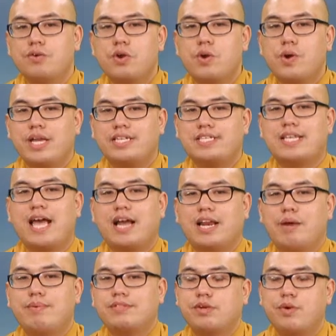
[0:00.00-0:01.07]
know exactly
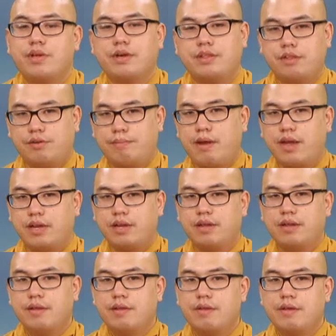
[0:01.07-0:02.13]
what's going on in their mind.
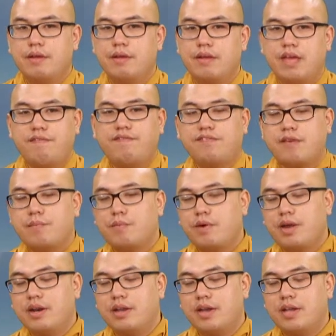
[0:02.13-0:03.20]
If
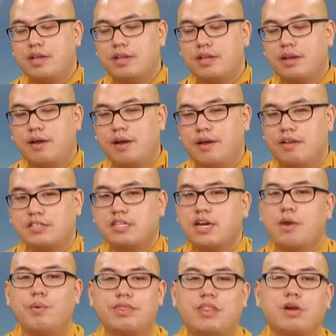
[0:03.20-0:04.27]
someone study
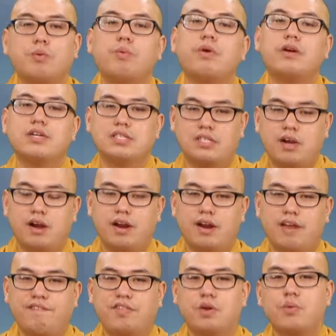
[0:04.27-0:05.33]
what their words are,
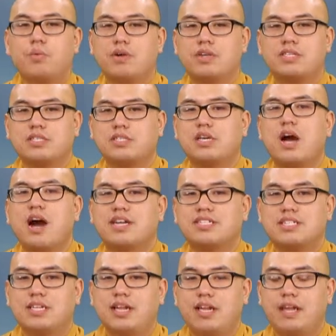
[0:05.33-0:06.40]
if their words is
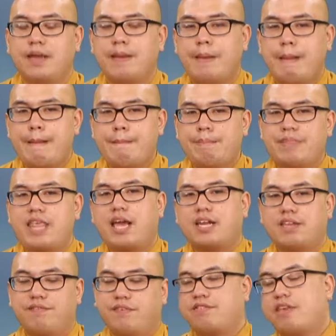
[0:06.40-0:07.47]
constantly
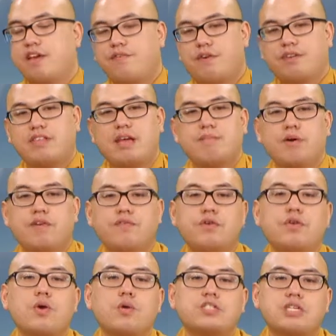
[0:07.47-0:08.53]
negative. Say, for example, if you
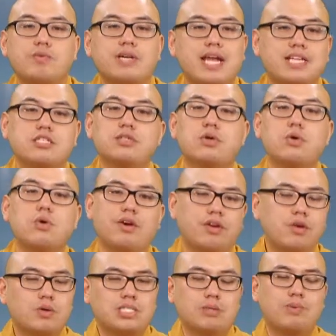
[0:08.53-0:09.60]
know someone at school, or you
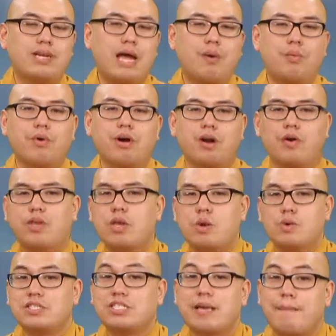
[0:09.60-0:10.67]
know someone at work, or you
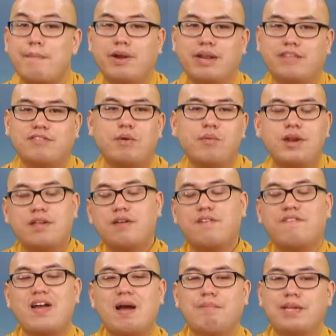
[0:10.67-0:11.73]
know someone in your
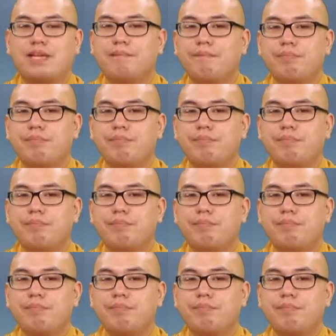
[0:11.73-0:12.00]
family